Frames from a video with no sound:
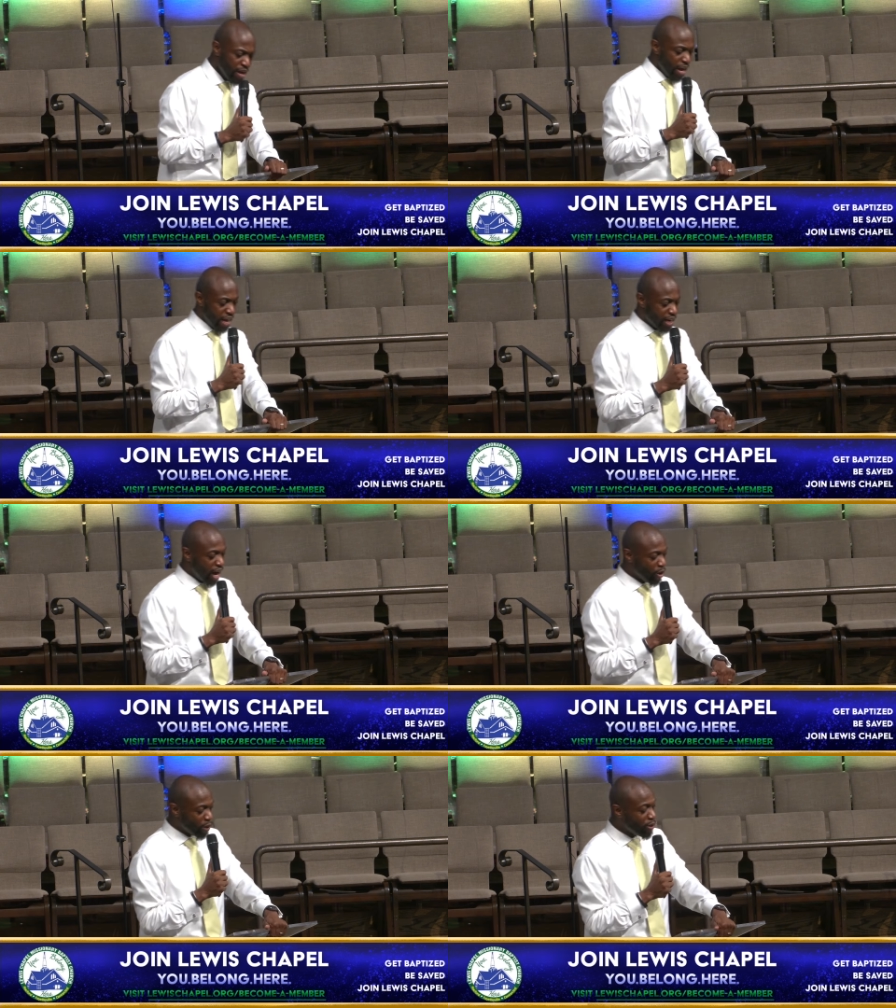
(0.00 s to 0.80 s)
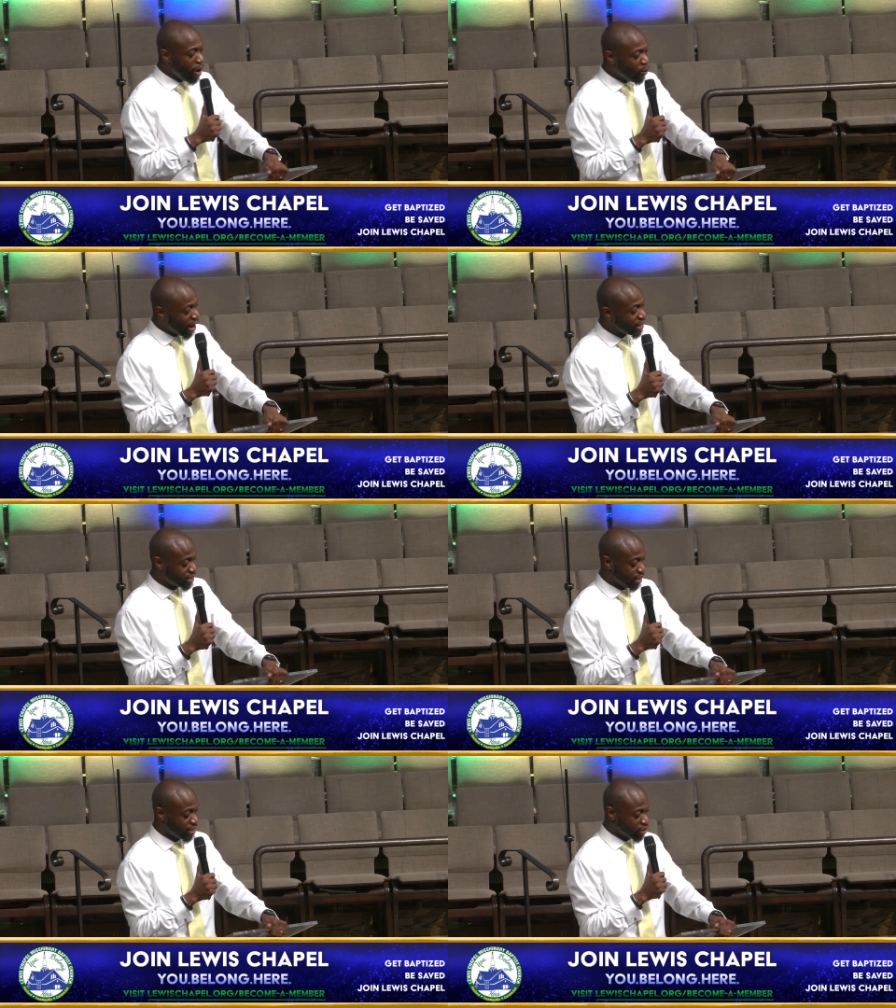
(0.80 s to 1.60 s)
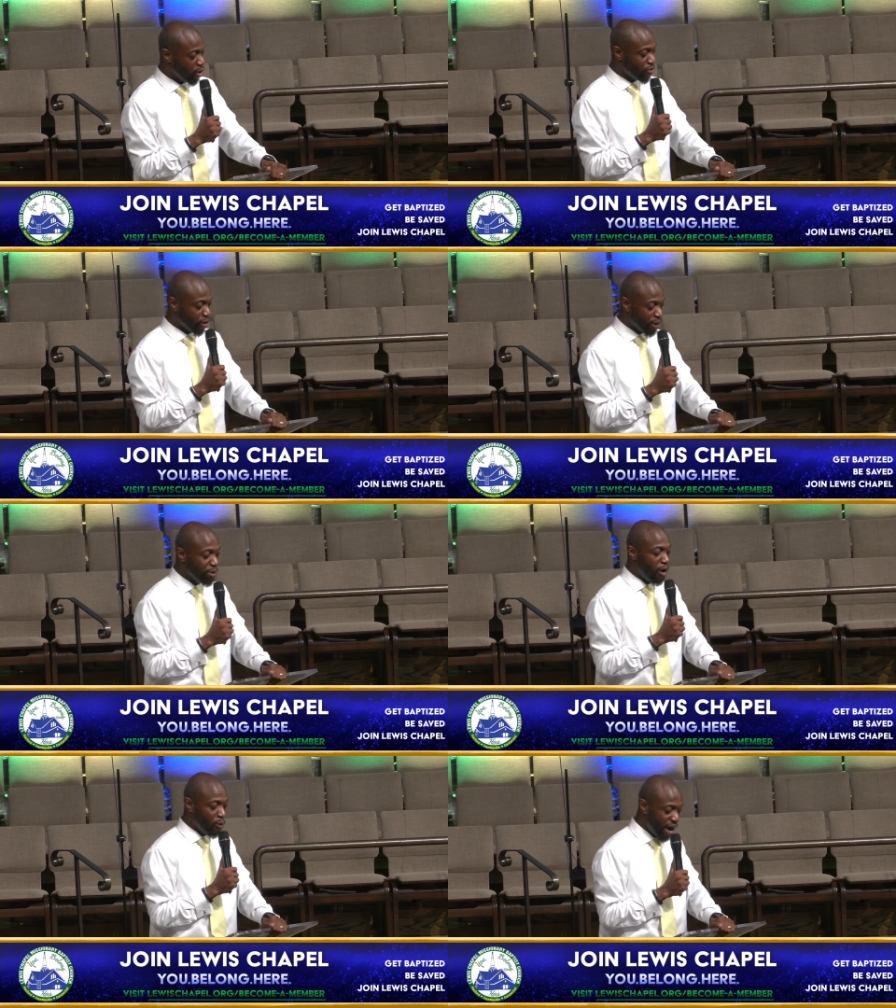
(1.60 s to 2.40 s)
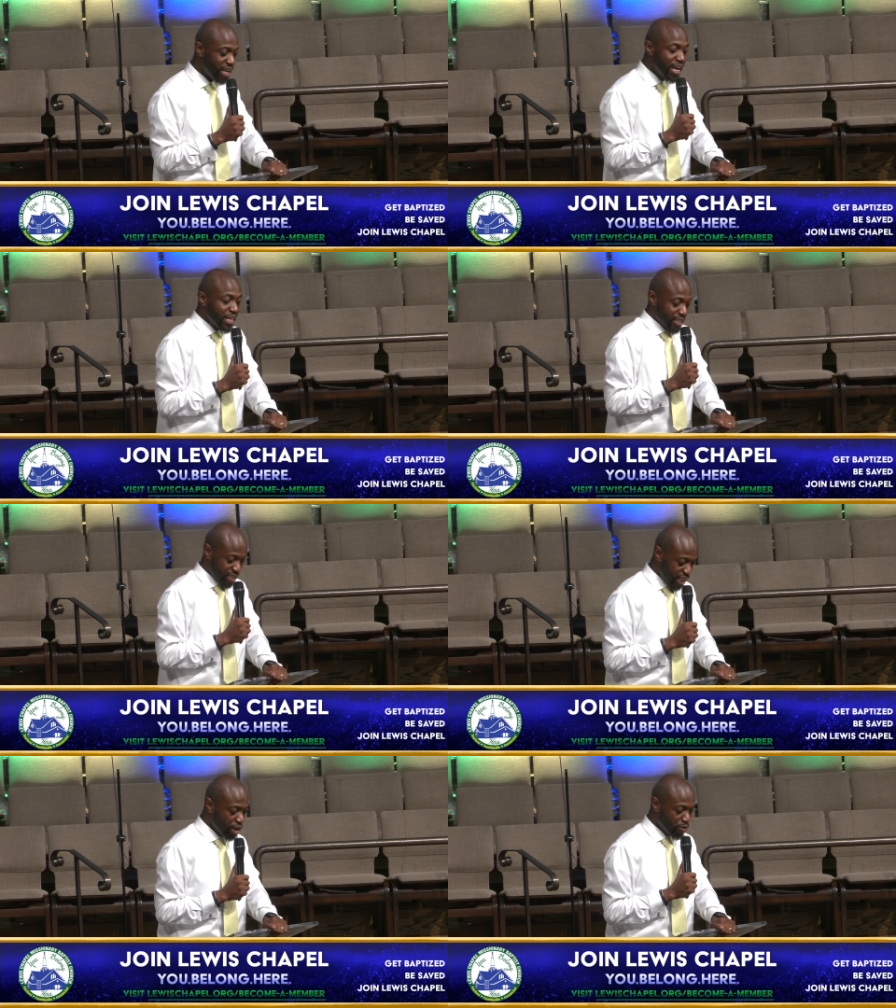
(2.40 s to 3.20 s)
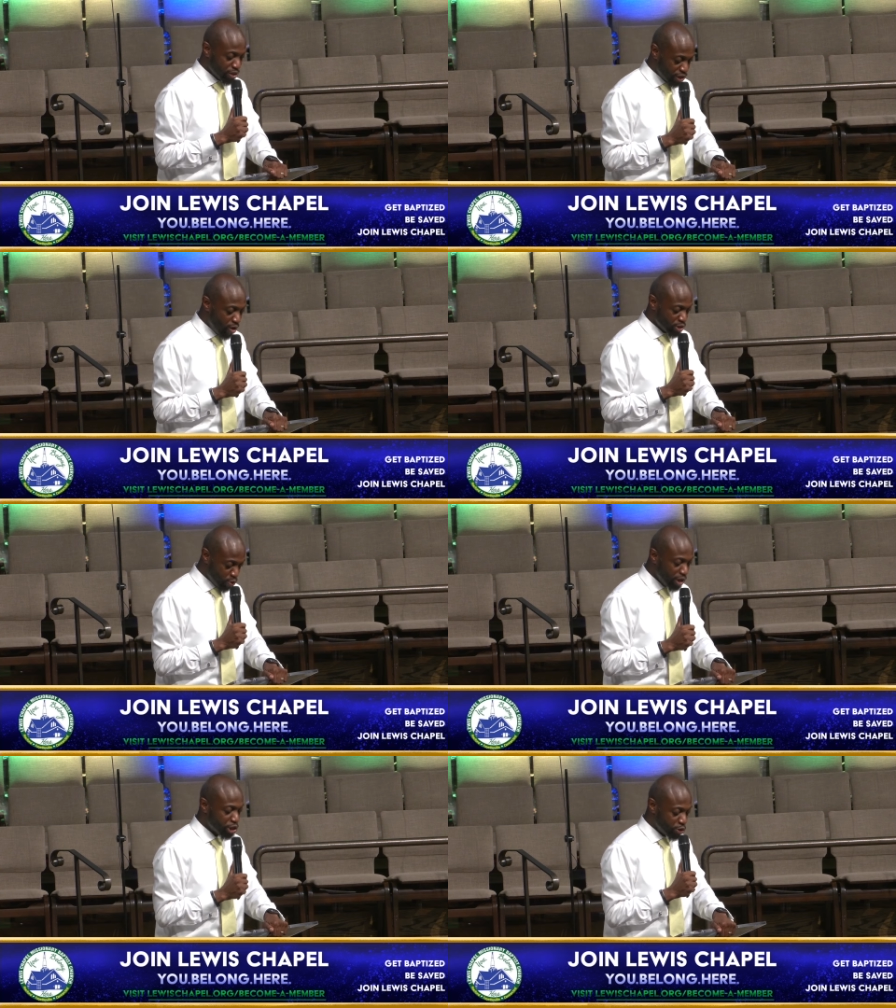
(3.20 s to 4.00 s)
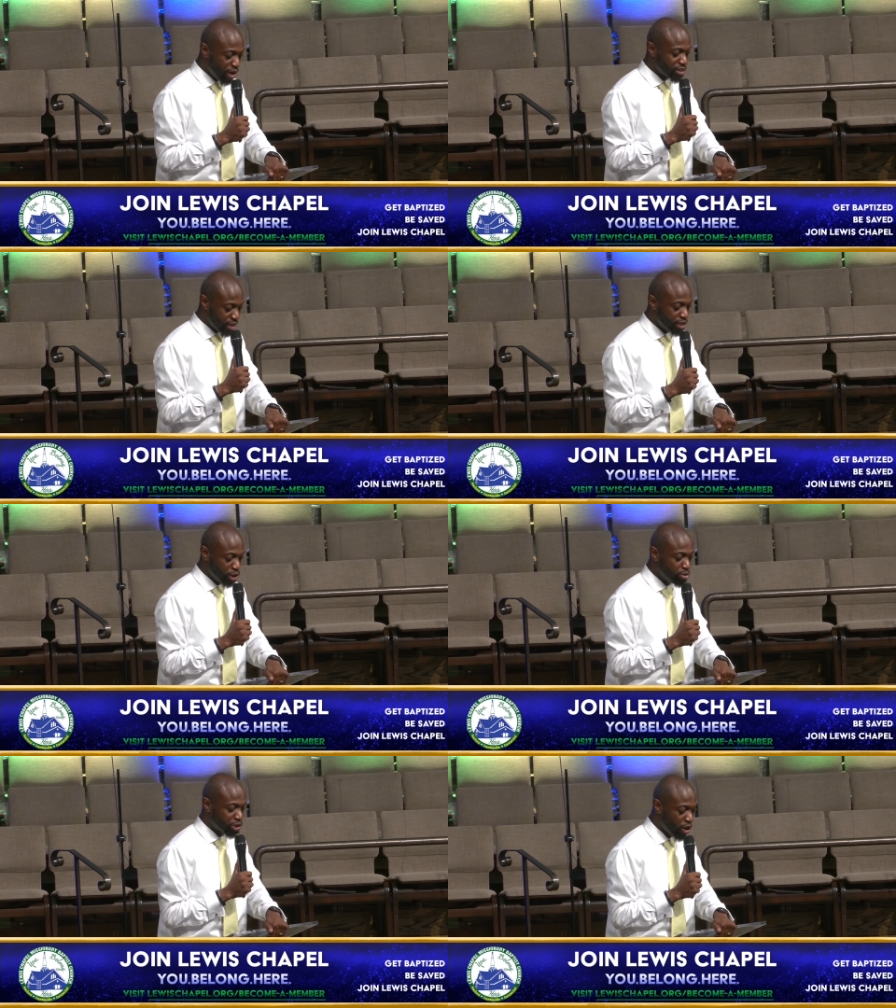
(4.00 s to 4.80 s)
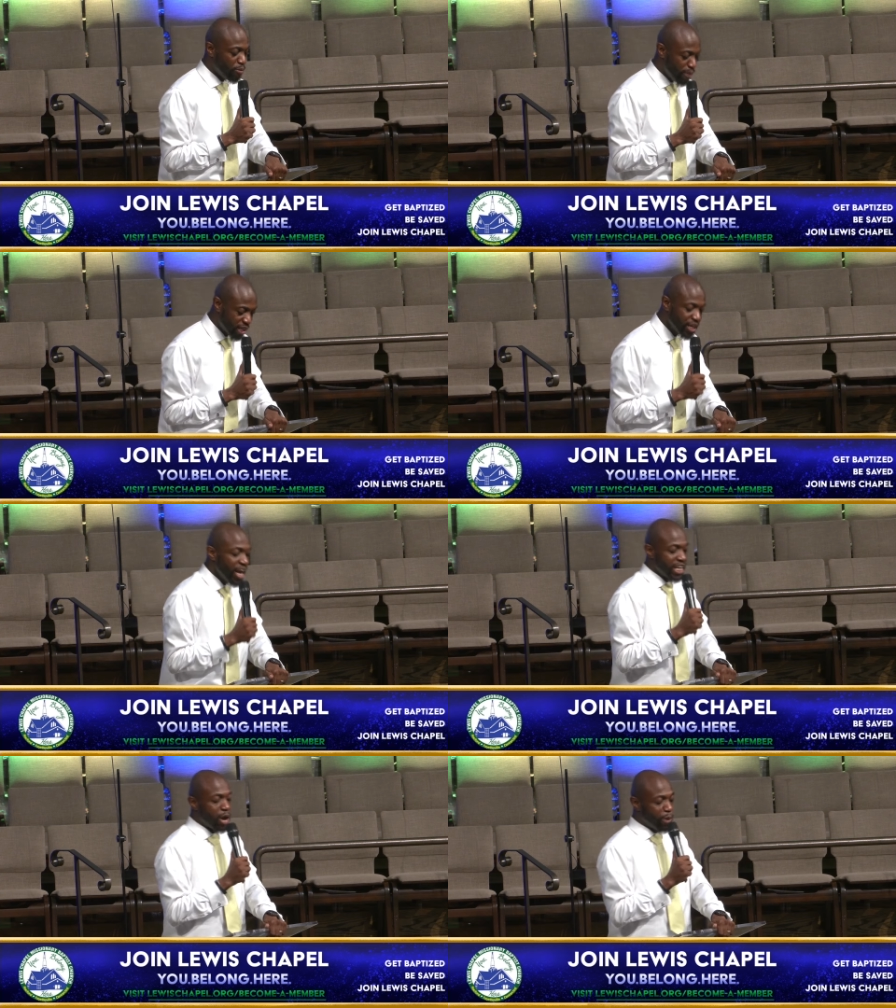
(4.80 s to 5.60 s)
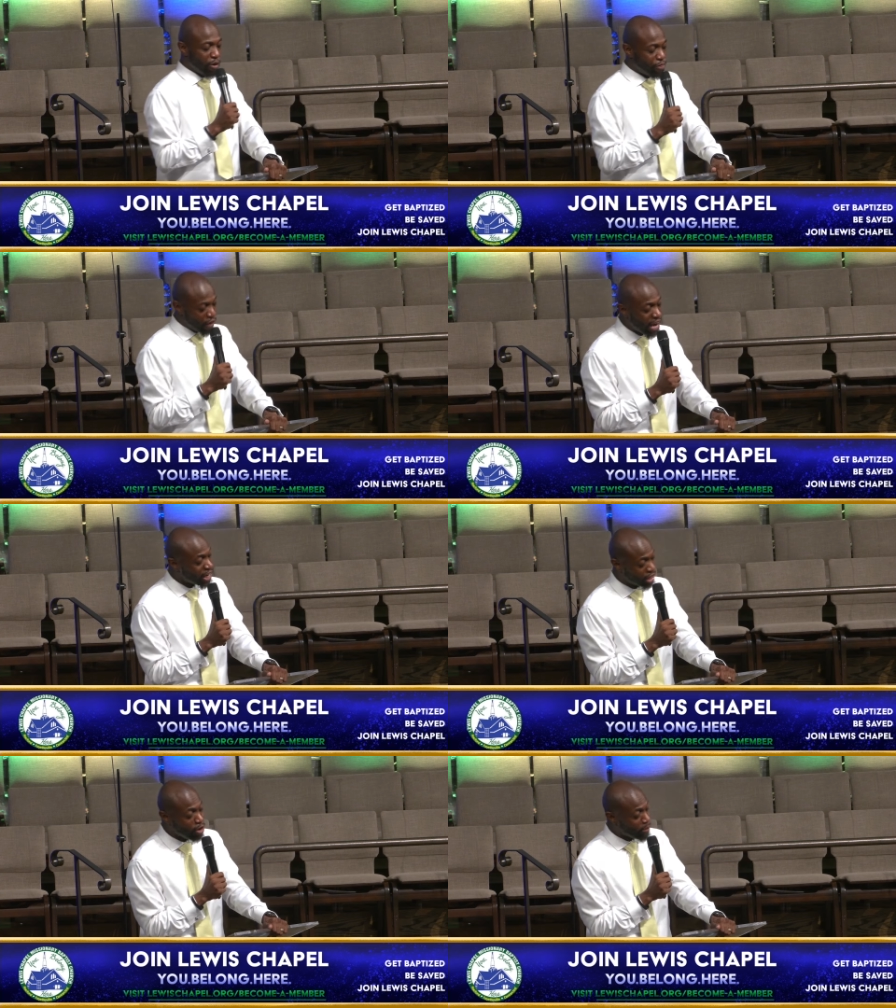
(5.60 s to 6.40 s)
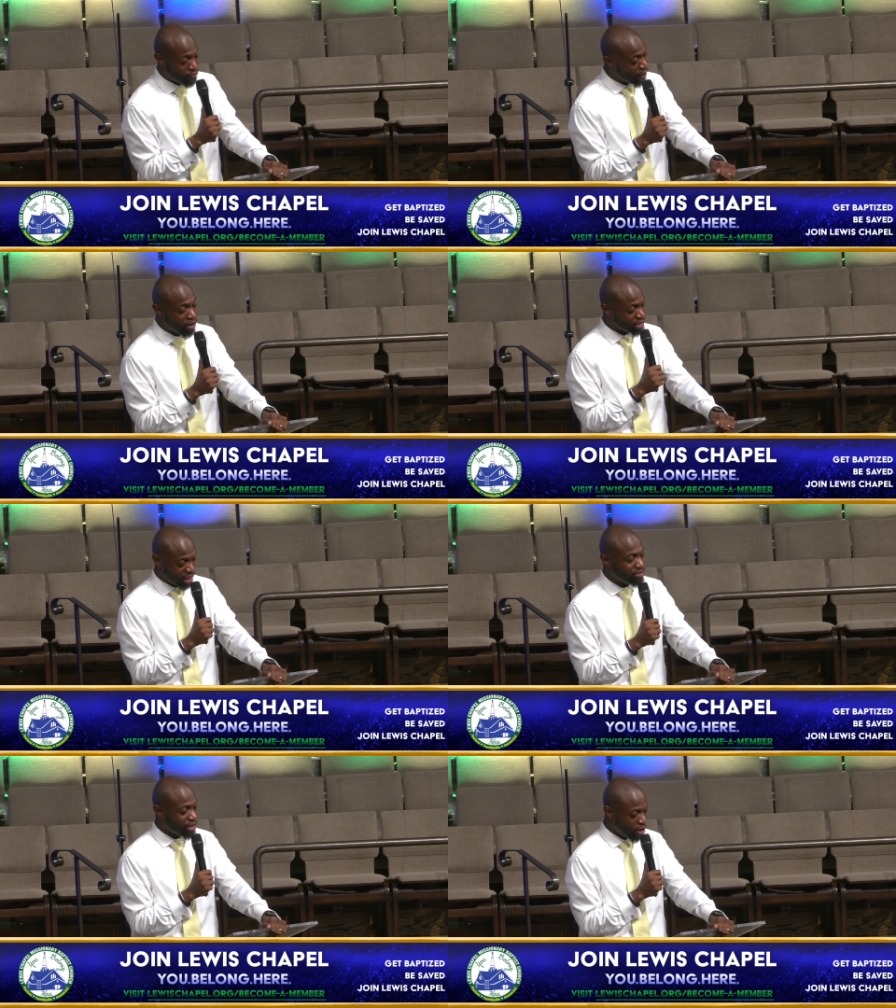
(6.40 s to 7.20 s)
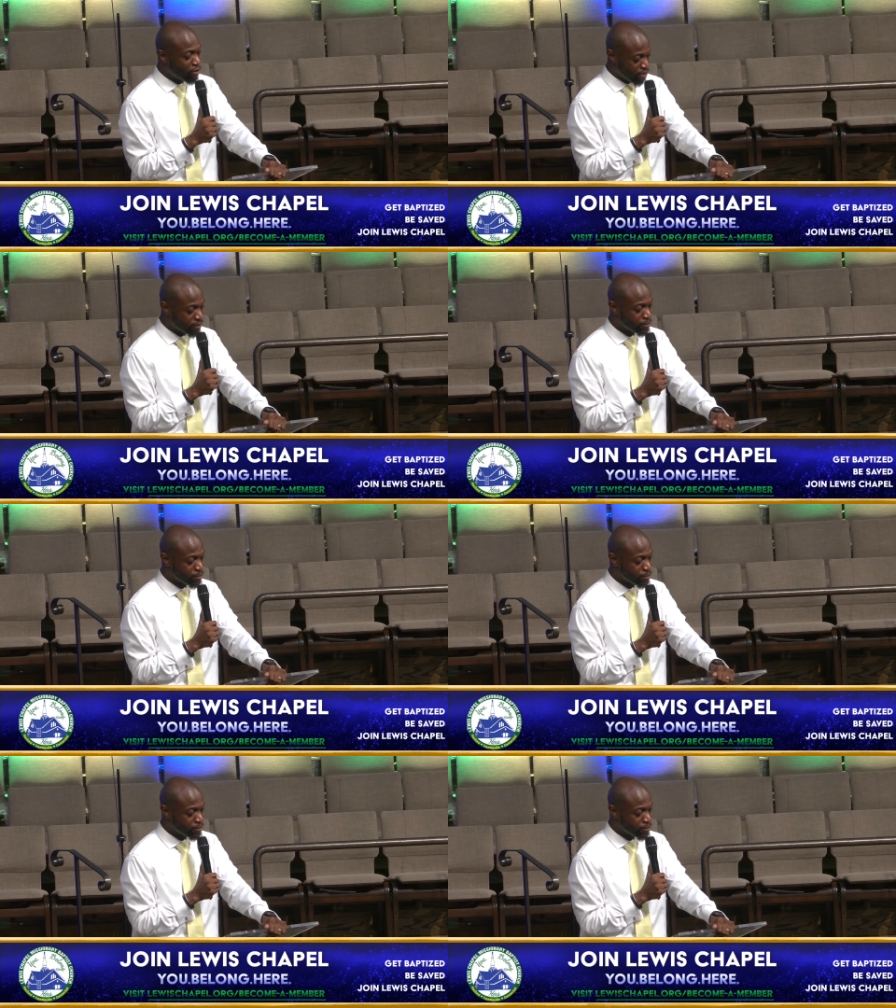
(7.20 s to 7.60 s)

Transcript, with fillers: And God, we won't wait till it's over. We won't wait to see the results. We're trusting you so much that we'll thank you before it's even over.